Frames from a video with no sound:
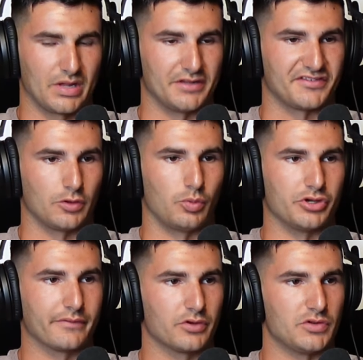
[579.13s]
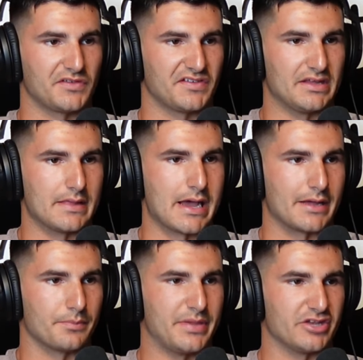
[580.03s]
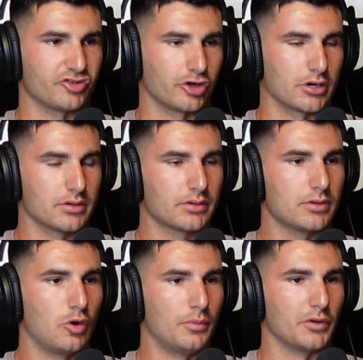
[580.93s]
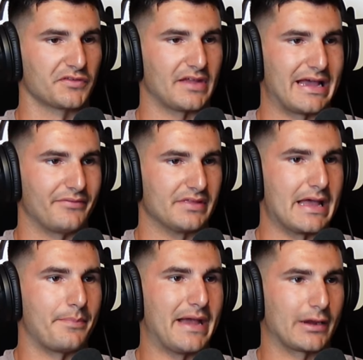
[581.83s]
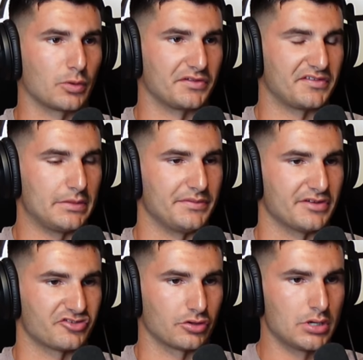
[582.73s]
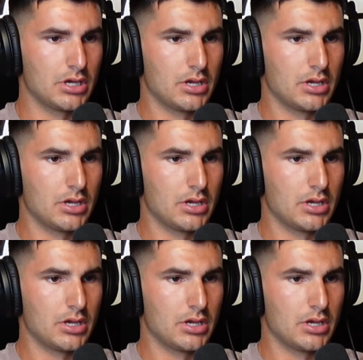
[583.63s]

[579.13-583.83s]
And so whenever you see that pitcher almost having that backward C position